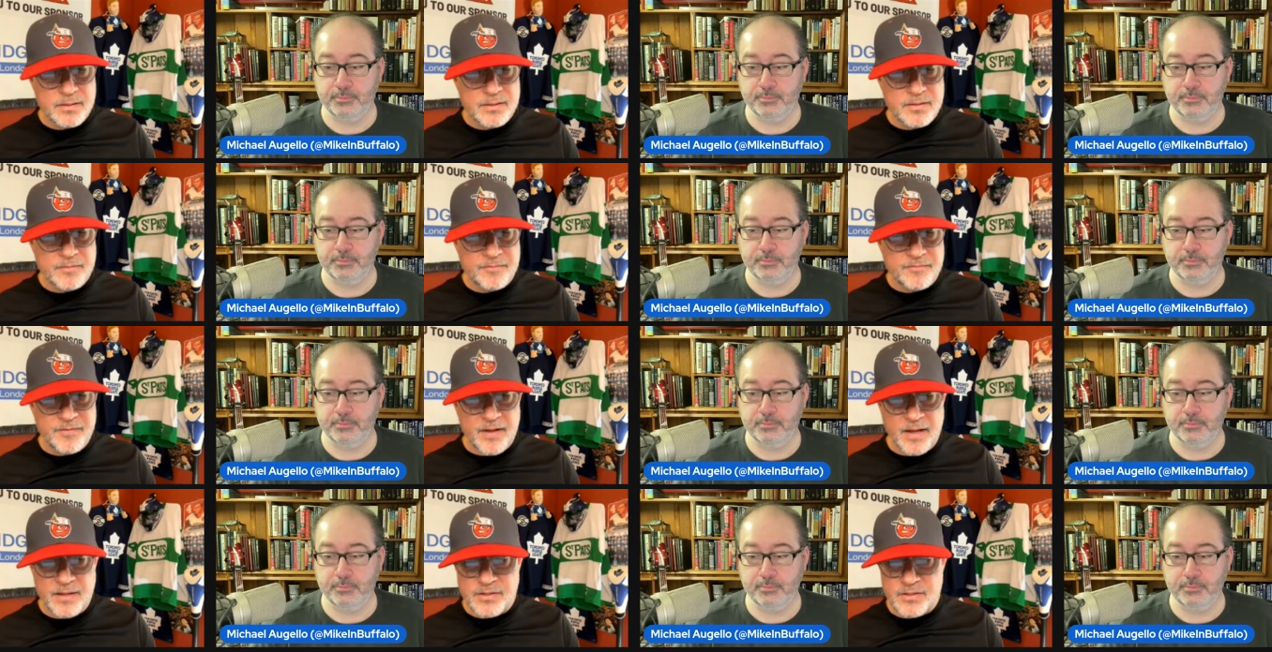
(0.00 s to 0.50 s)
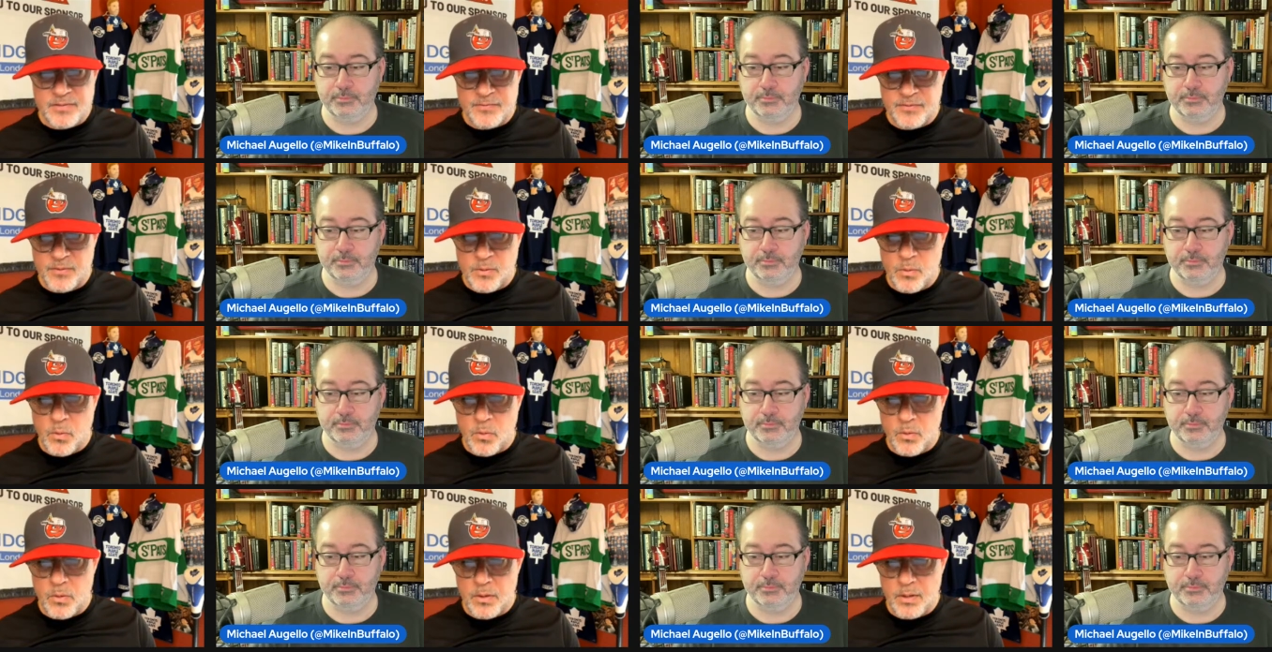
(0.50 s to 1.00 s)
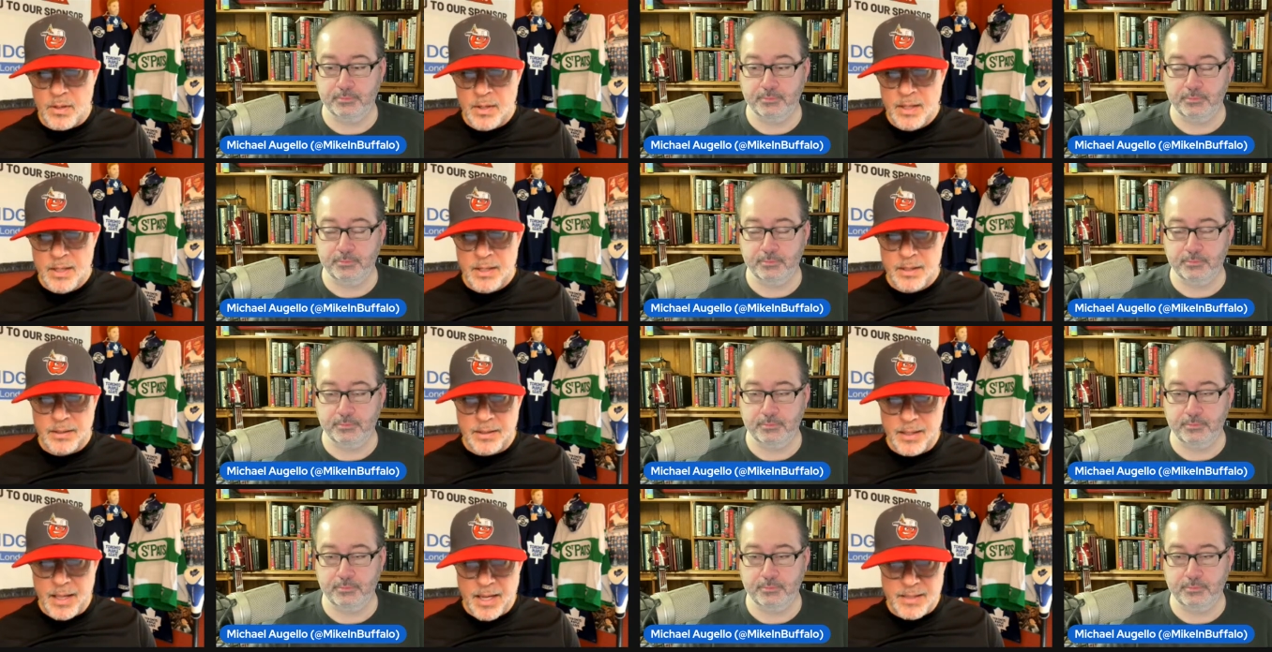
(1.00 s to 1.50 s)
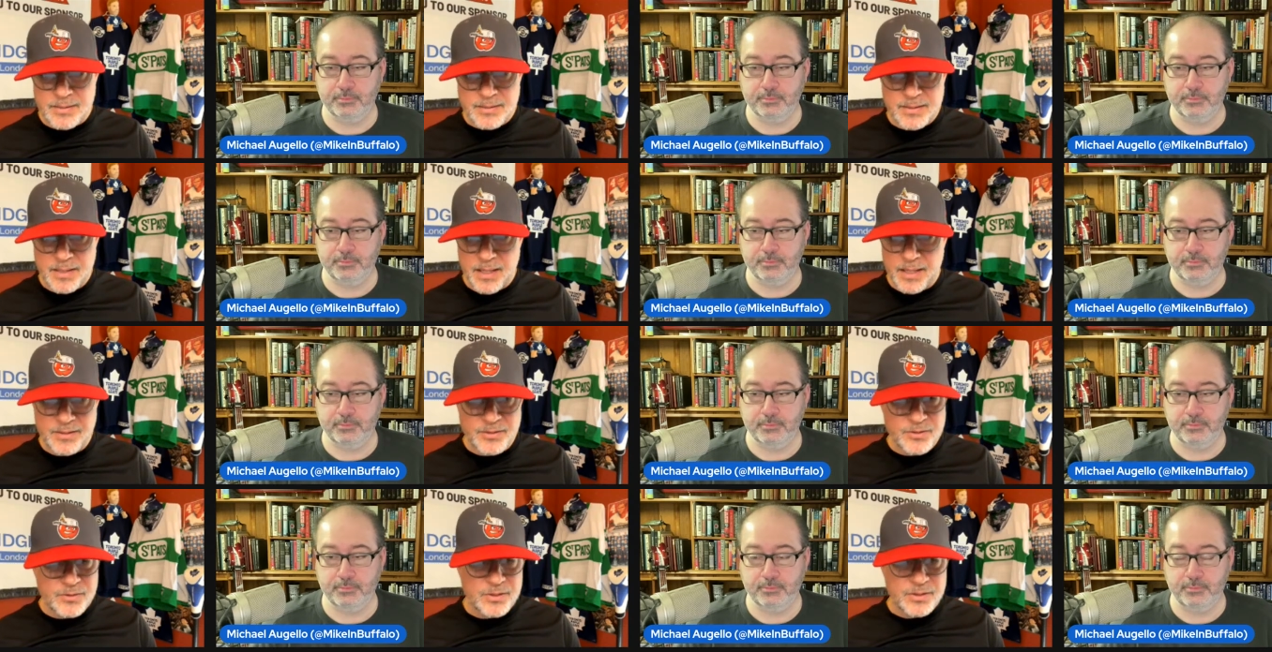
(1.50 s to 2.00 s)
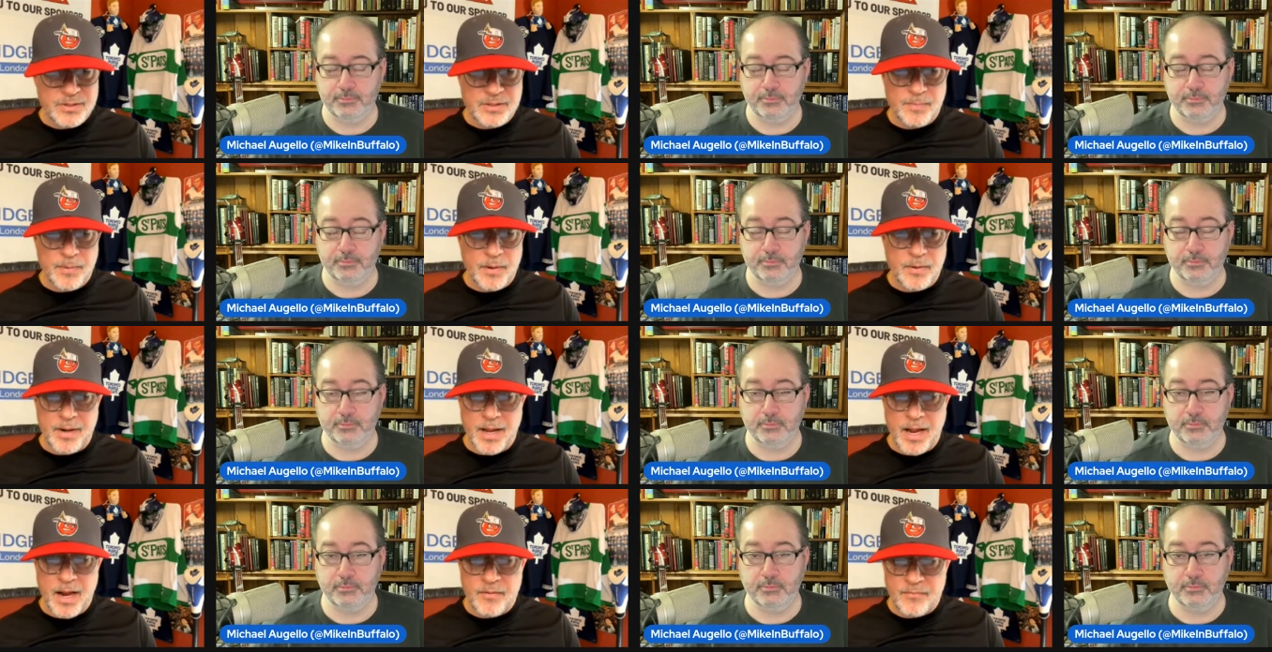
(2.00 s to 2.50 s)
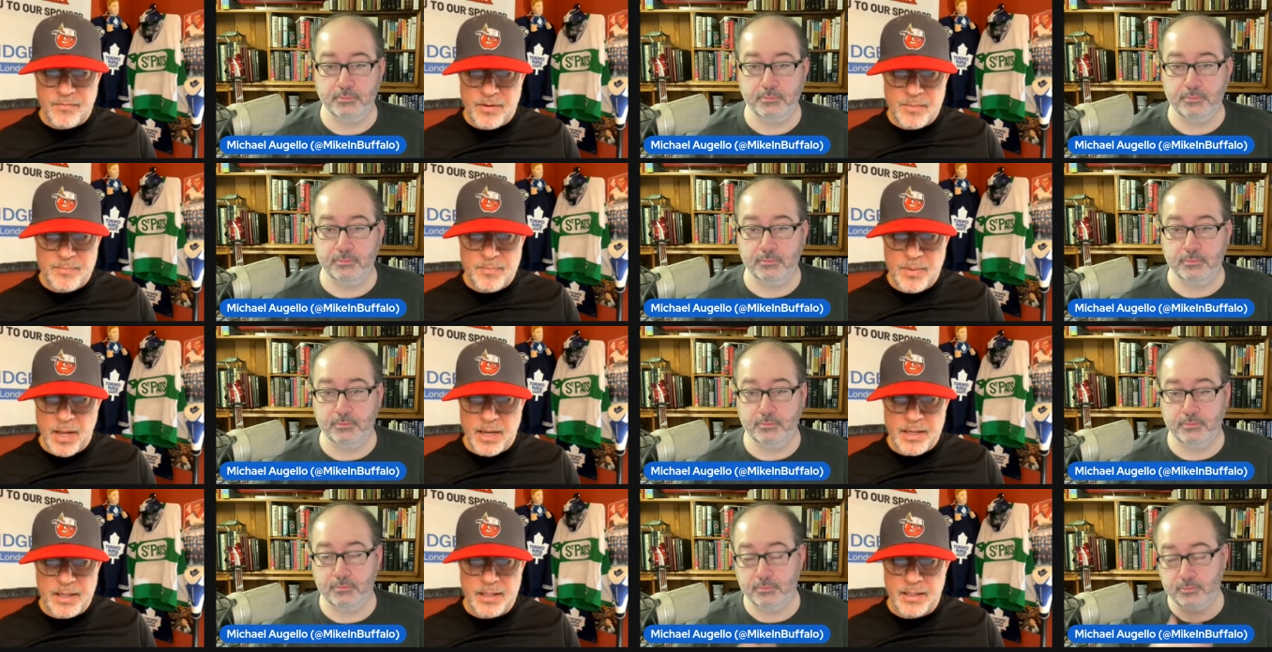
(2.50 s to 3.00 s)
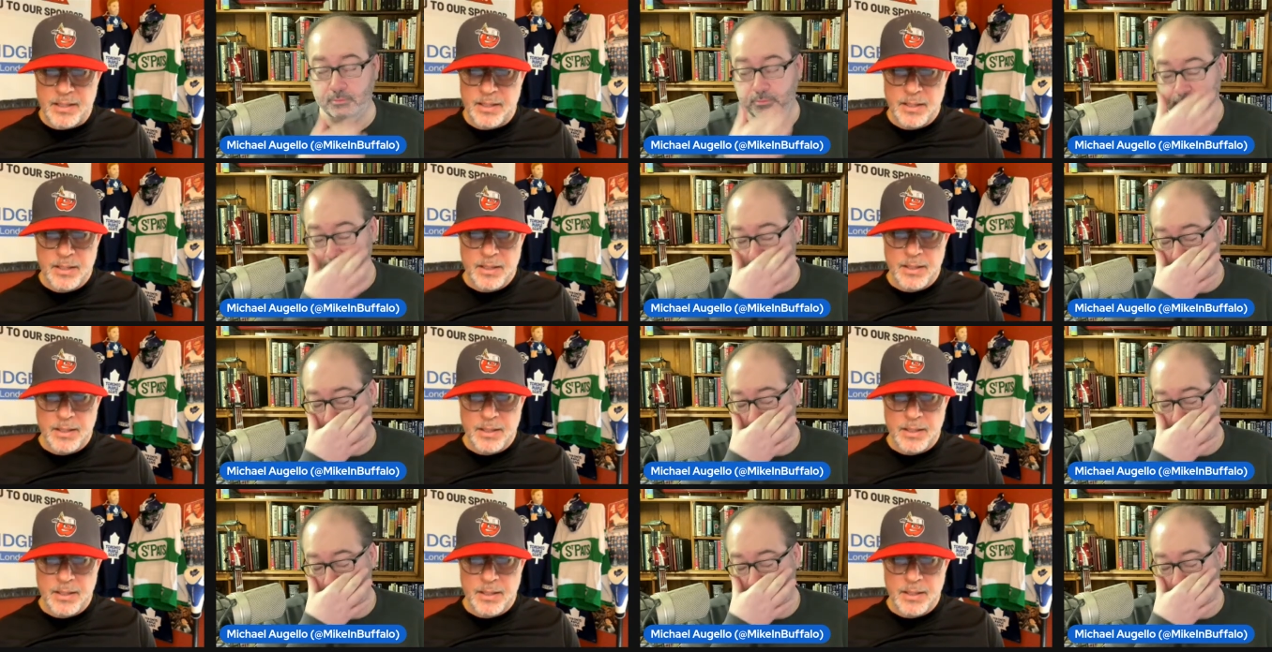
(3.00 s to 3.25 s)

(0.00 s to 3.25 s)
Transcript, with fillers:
Speaker 1: defensive core last night. Just about everybody